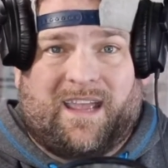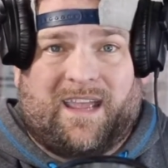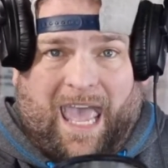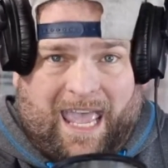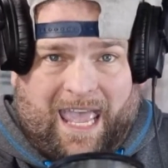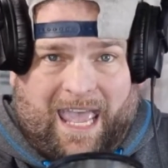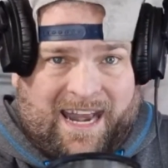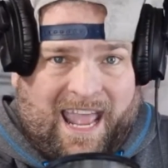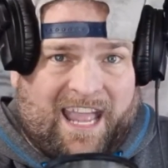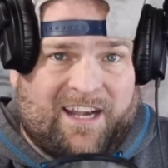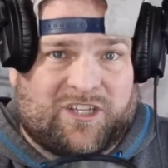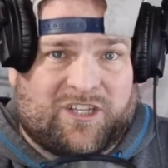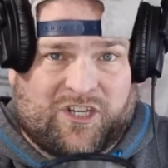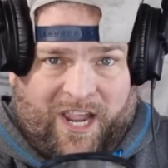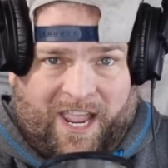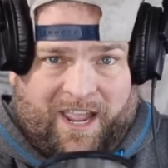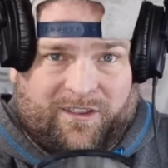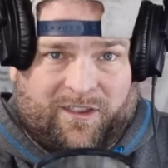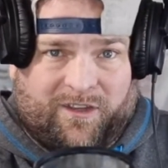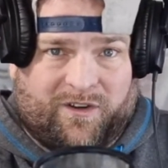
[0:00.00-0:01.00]
And that
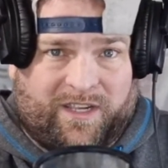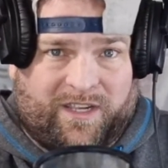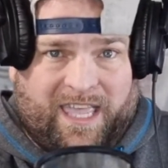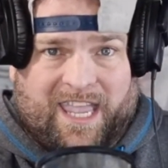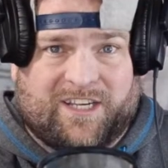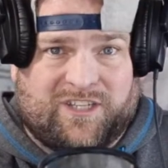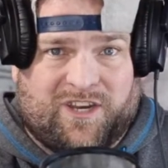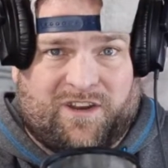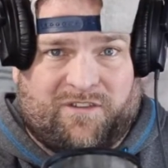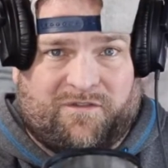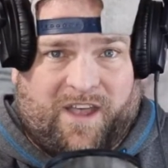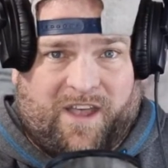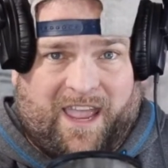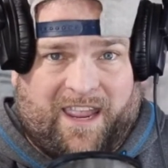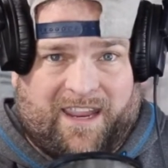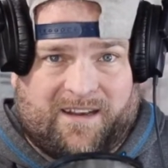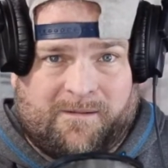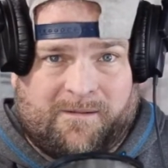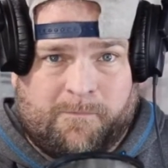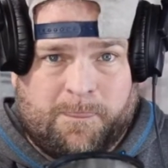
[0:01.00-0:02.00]
Chandler Gaethje
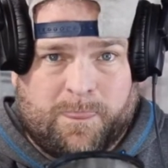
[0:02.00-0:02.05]
fight